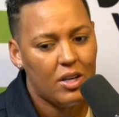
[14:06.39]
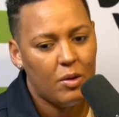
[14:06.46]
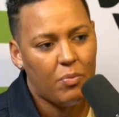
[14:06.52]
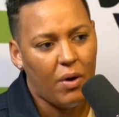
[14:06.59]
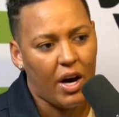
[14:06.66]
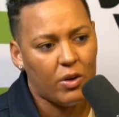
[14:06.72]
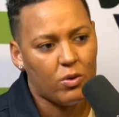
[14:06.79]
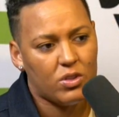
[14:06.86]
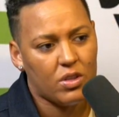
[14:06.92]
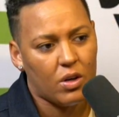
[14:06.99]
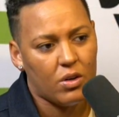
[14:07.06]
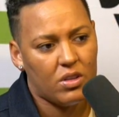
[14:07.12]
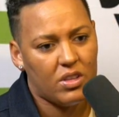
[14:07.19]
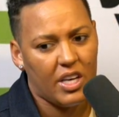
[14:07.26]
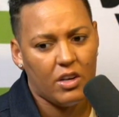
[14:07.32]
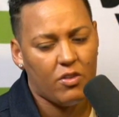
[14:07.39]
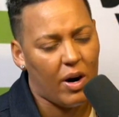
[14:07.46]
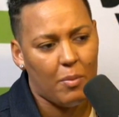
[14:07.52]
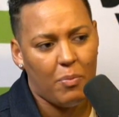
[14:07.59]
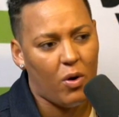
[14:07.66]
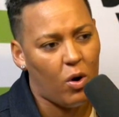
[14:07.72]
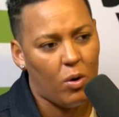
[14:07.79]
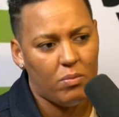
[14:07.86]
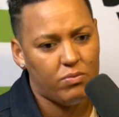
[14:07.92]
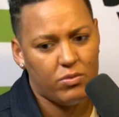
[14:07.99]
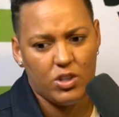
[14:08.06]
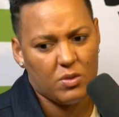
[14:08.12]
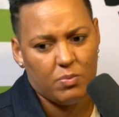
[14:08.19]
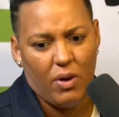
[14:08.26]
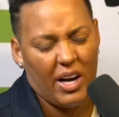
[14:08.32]
But I also think Graham Potter
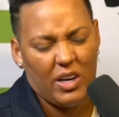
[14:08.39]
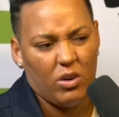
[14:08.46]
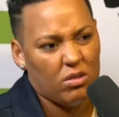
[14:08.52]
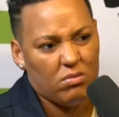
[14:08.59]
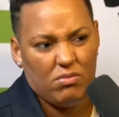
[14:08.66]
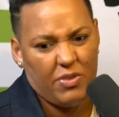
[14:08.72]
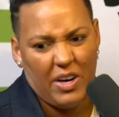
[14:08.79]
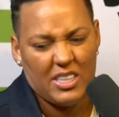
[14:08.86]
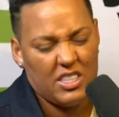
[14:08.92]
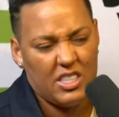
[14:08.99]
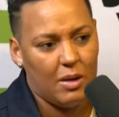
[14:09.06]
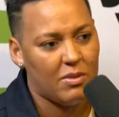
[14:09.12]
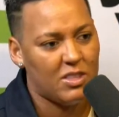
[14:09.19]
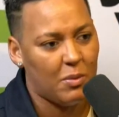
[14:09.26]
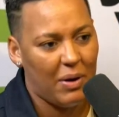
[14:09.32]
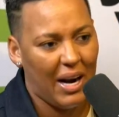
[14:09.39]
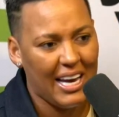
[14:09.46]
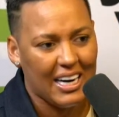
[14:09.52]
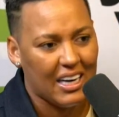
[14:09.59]
just might not fancy him as a player.